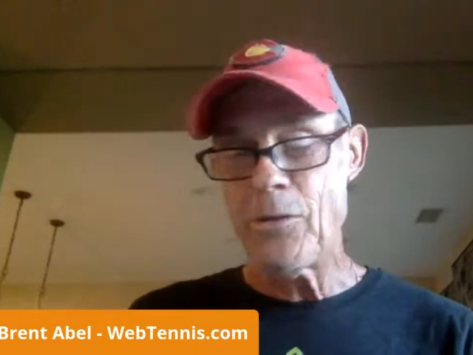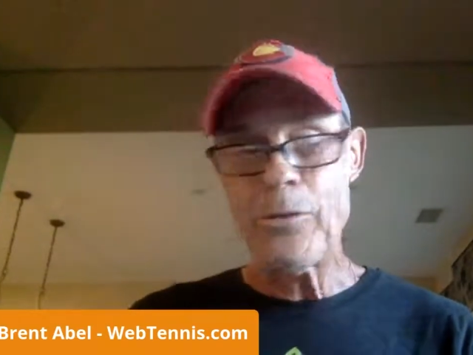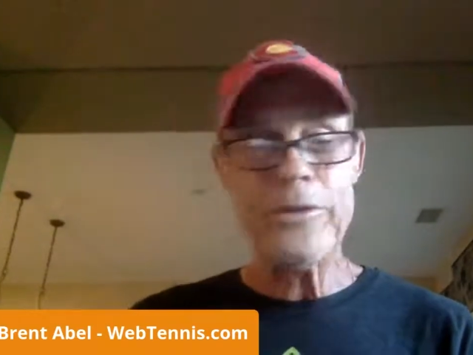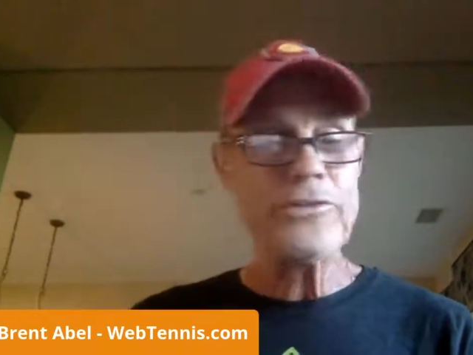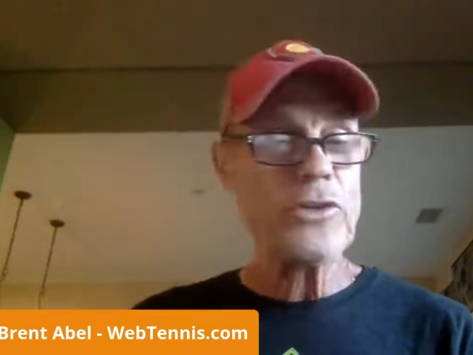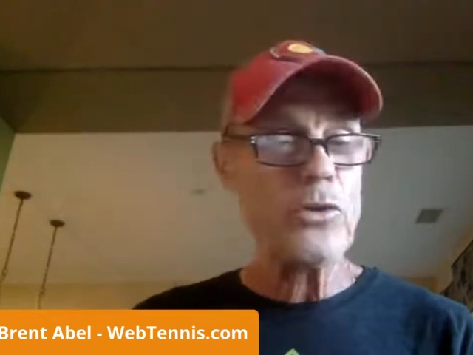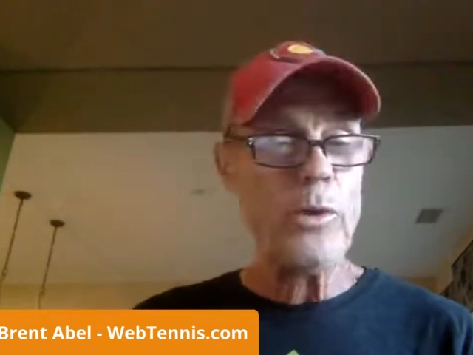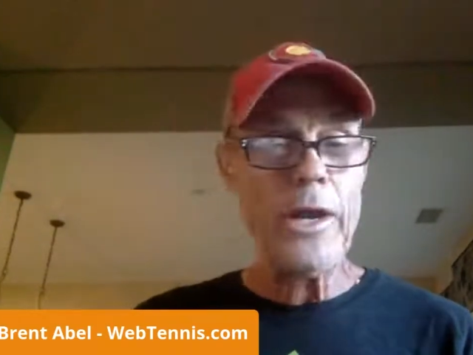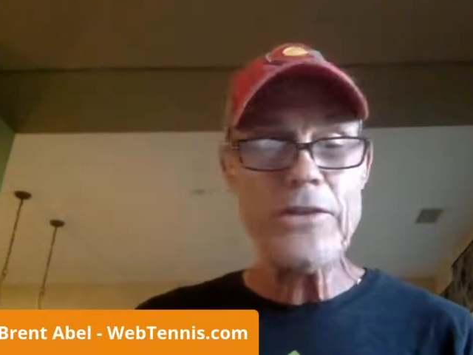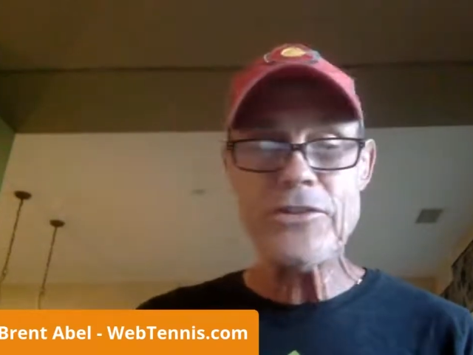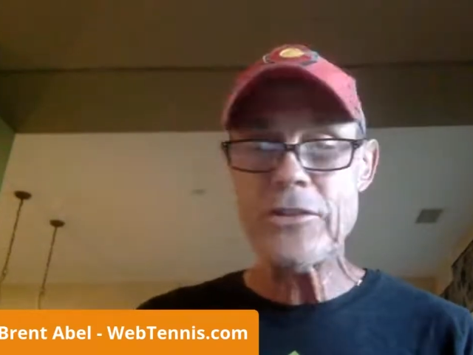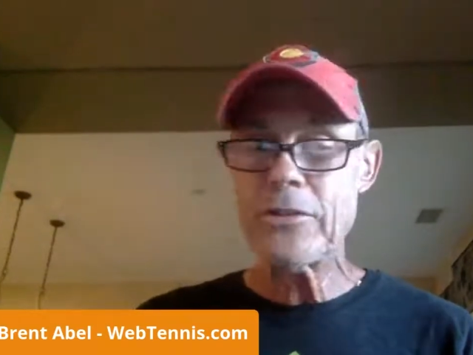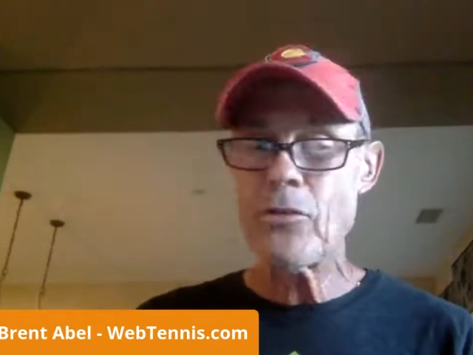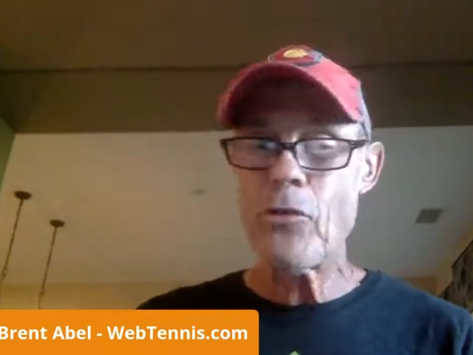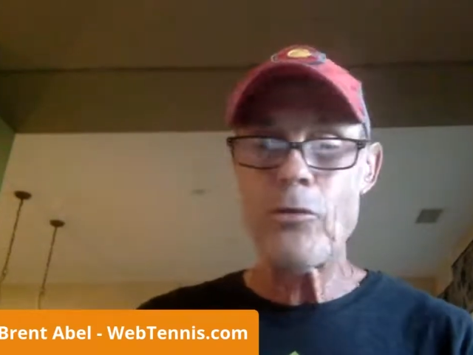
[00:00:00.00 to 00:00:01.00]
whether it's a
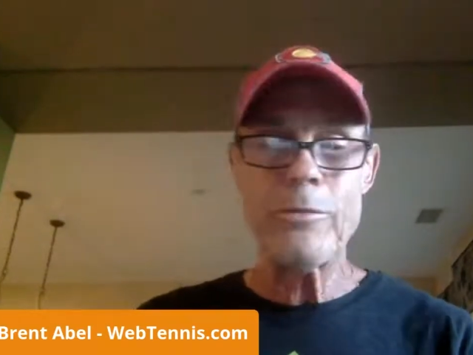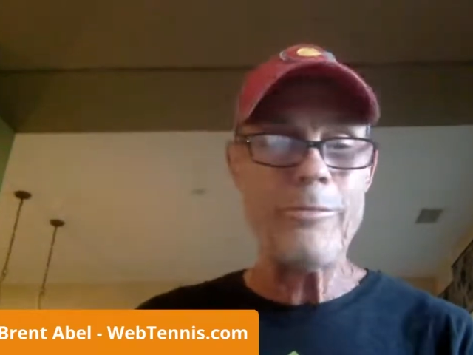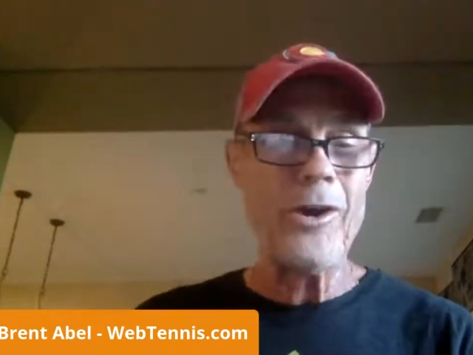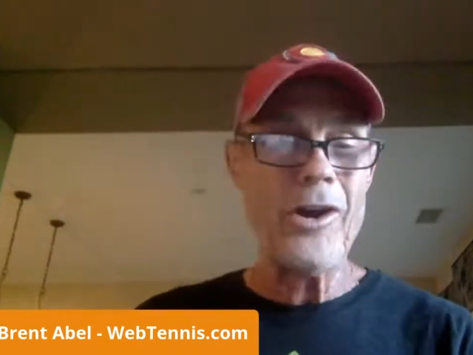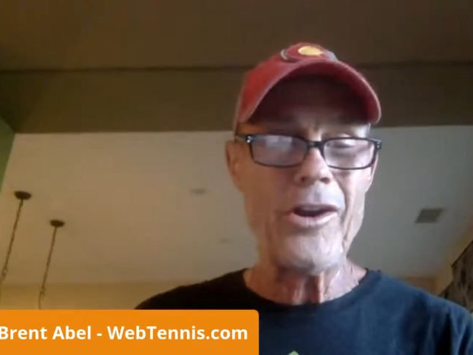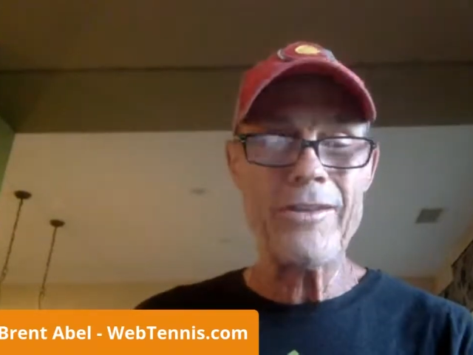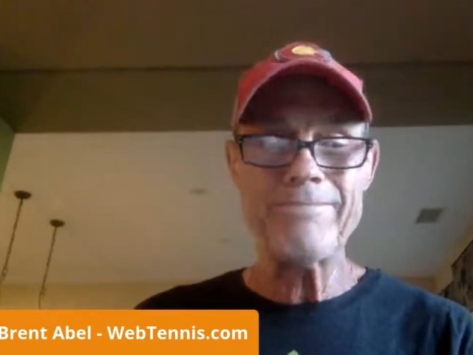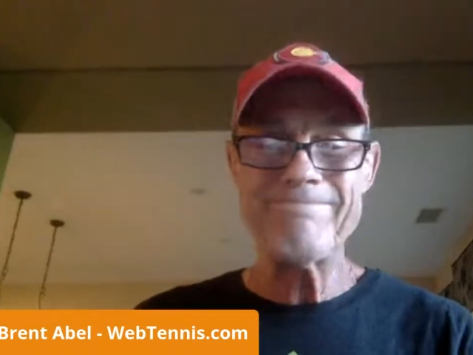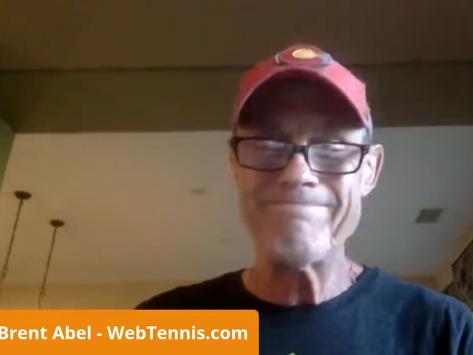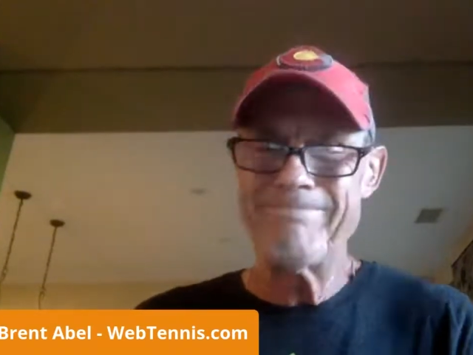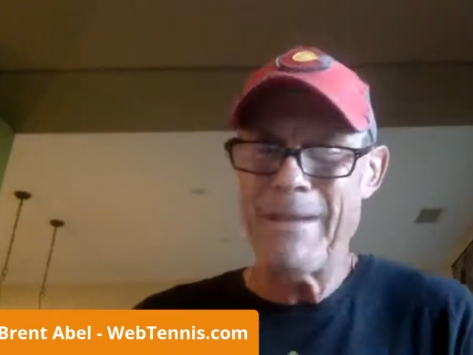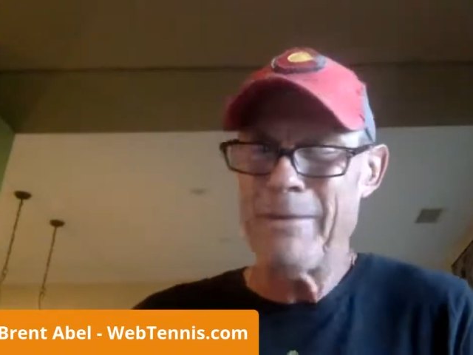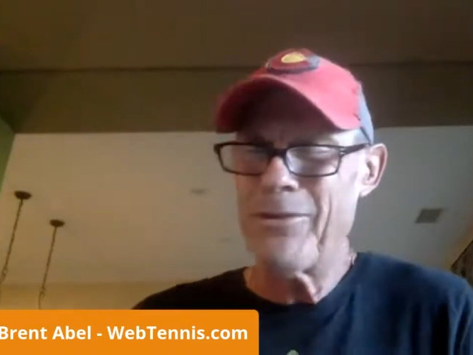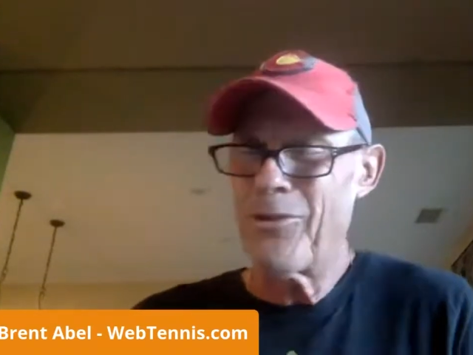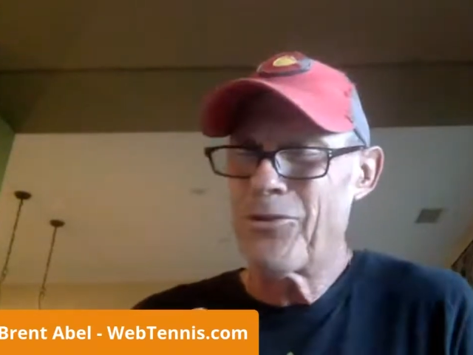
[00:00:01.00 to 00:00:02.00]
question or remark,
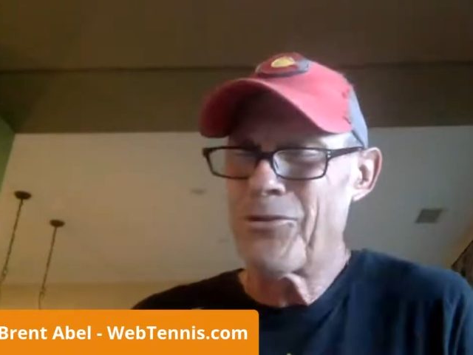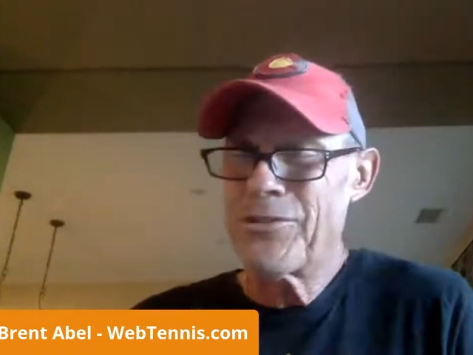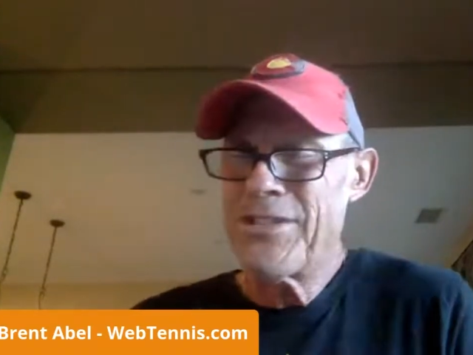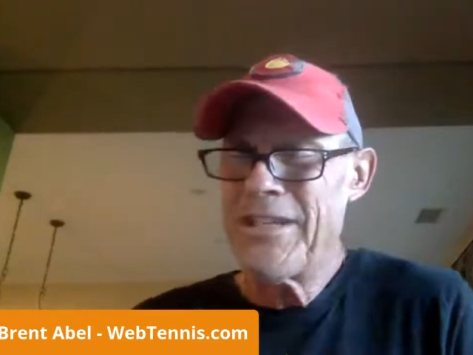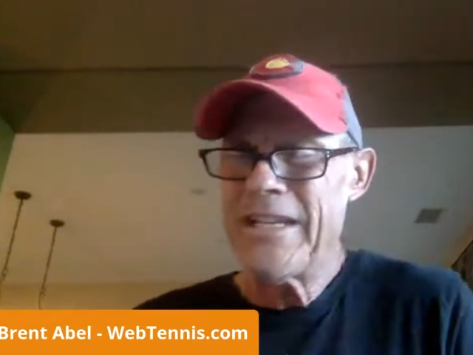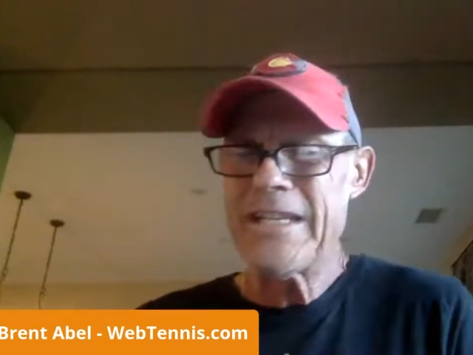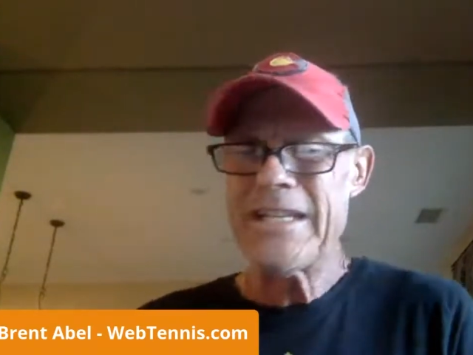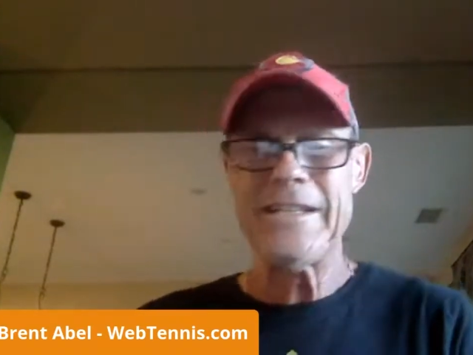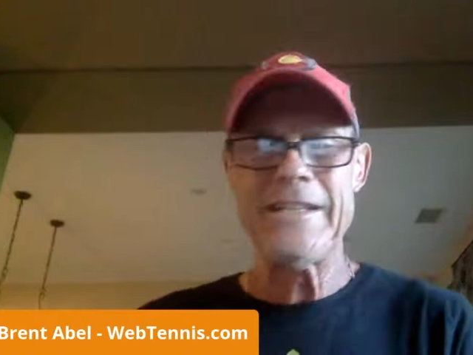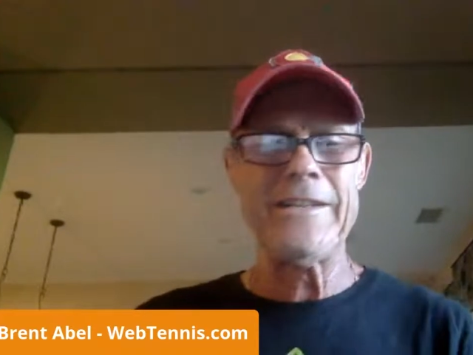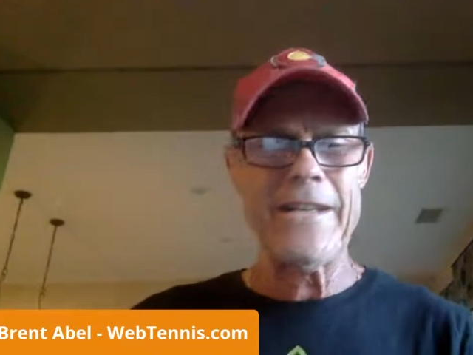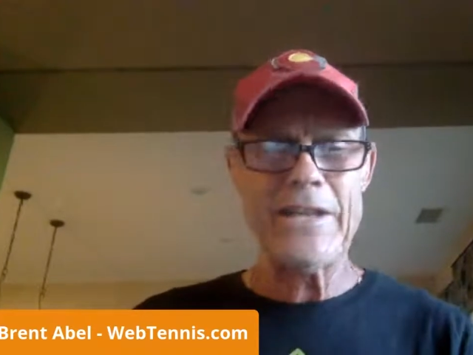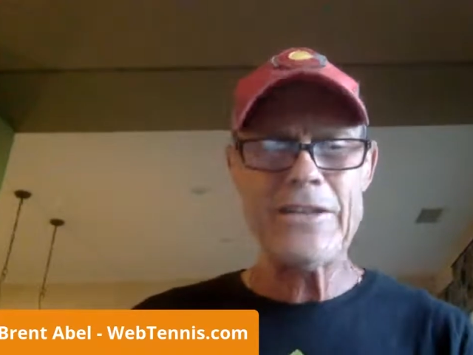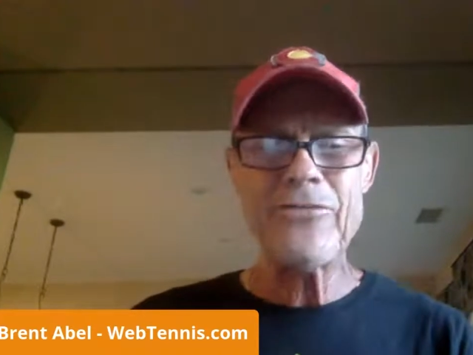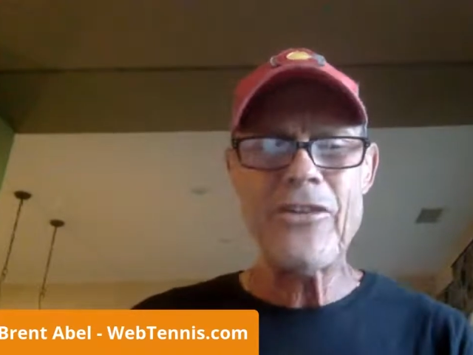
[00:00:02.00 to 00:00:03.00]
maybe a little critique,
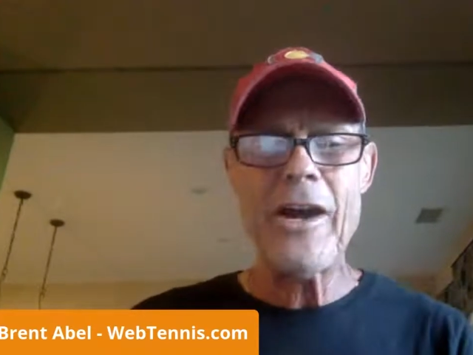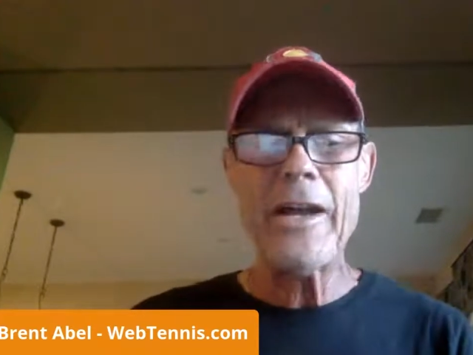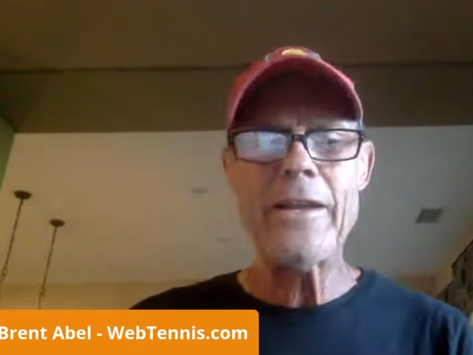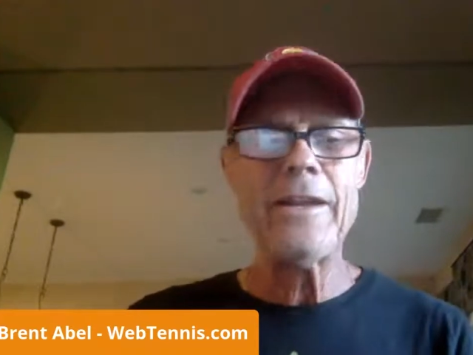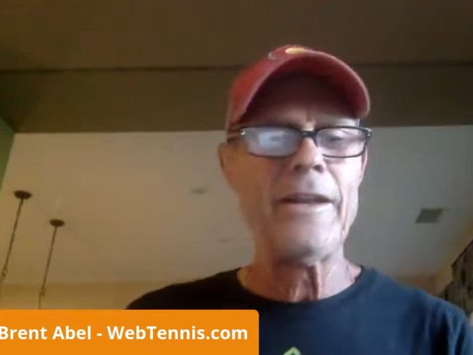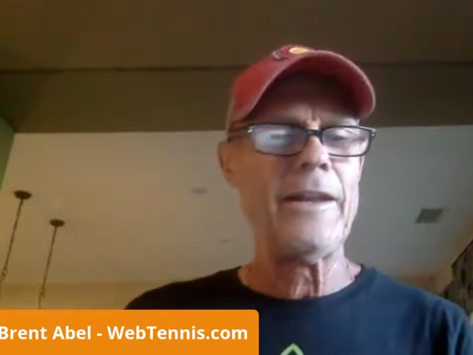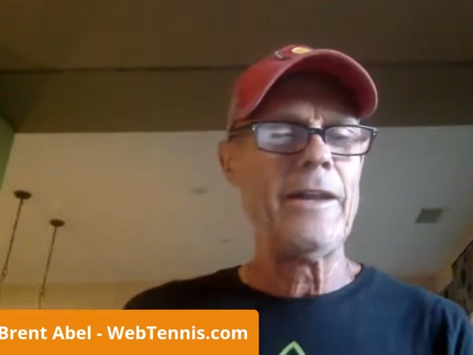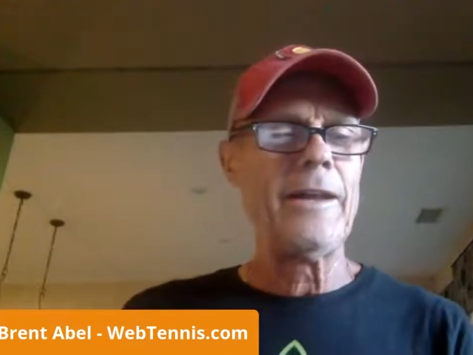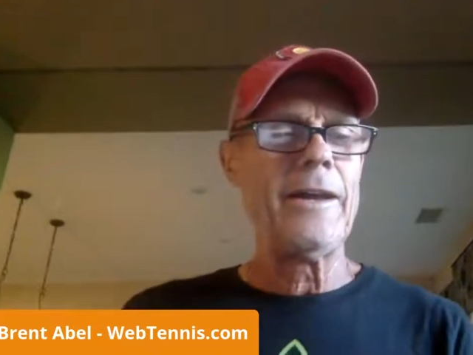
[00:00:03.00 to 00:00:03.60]
that's fine,